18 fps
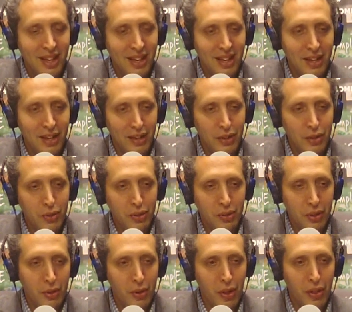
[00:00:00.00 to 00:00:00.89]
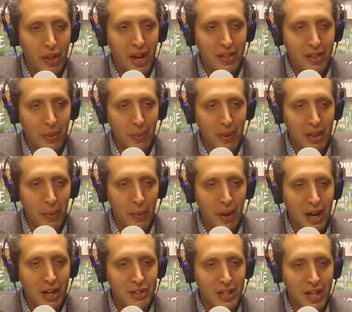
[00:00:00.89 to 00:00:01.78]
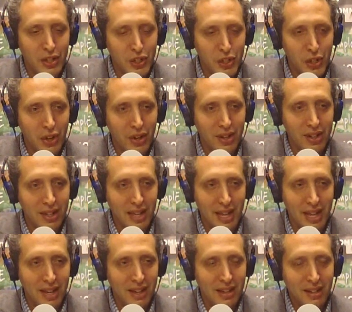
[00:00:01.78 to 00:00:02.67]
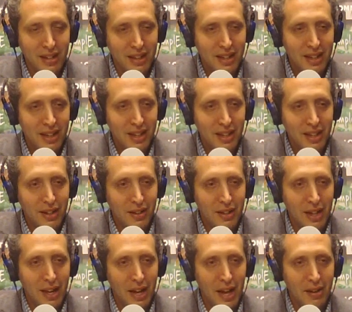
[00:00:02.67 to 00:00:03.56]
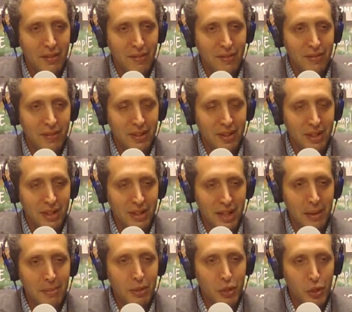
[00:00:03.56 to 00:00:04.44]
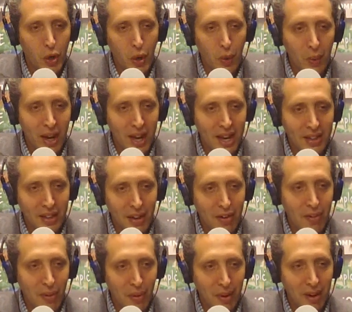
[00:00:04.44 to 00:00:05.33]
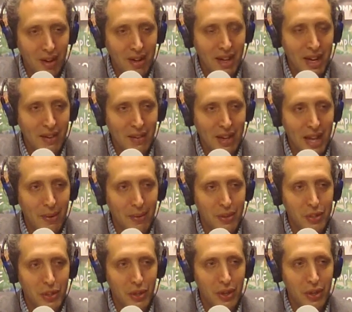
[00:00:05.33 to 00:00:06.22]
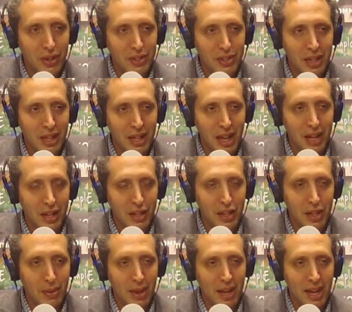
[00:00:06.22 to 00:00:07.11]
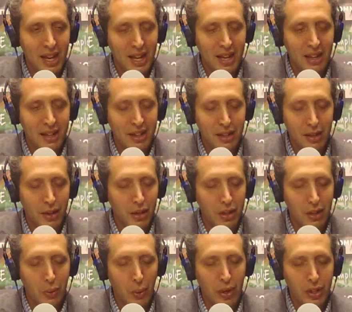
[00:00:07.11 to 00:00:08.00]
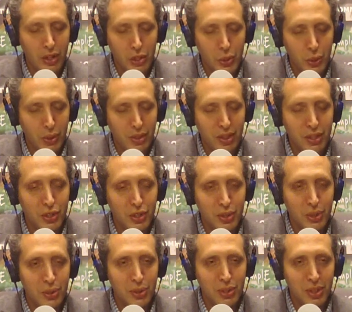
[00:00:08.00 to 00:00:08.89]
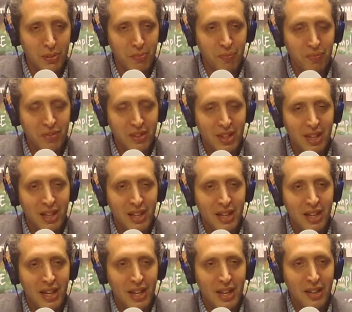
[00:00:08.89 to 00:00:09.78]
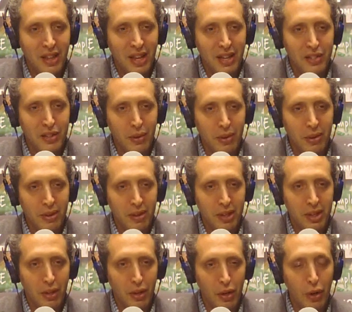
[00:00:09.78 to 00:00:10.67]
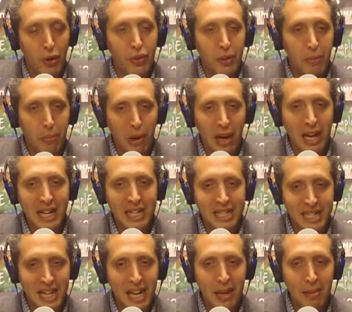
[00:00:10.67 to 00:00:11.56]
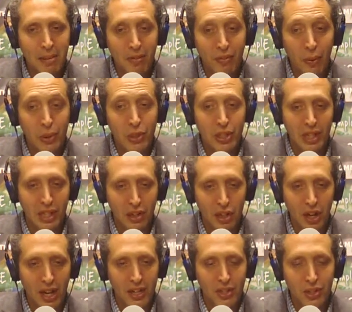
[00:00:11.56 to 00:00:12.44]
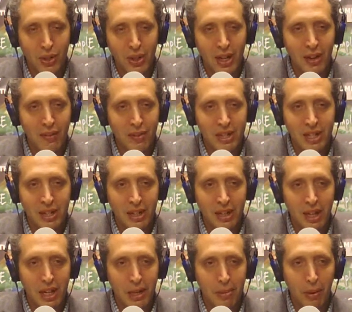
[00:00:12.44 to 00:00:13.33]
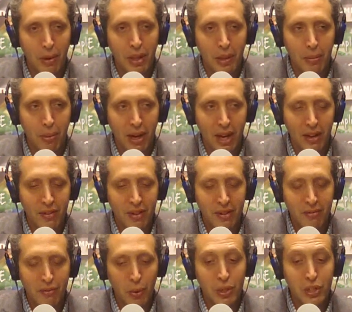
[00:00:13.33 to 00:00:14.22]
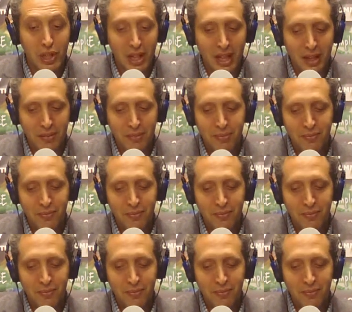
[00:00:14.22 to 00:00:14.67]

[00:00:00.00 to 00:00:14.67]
who'd have thought that when they wash that shirt, that they'd have the image go away, and therefore you're gonna have a lot of returns and a lot of QA and quality control issues and things that would hurt the brand's name. But fortunately, you caught it soon enough; it didn't end up hurting the brand. Fortunately.